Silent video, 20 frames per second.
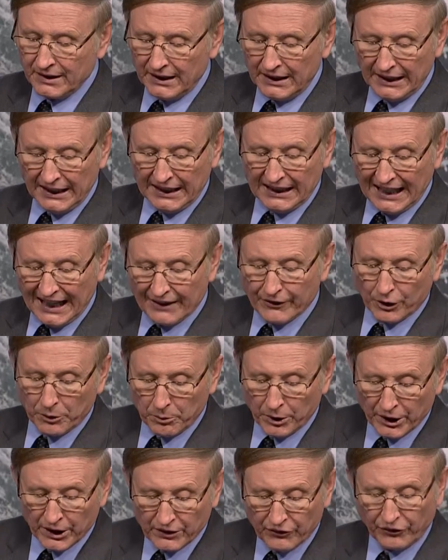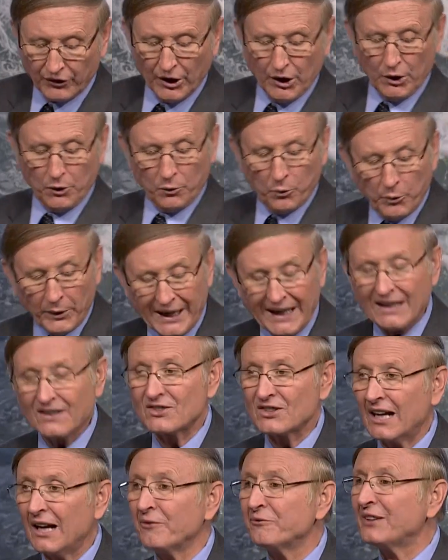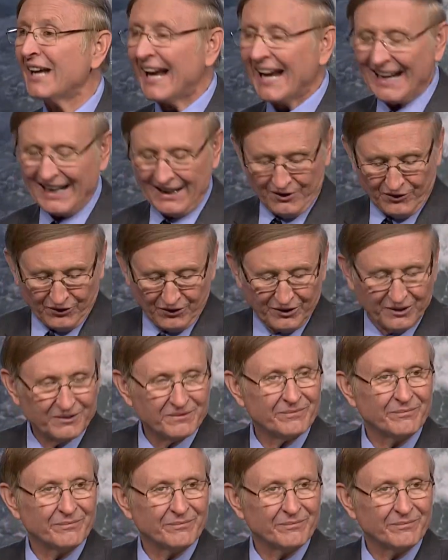In other words, weeks of days.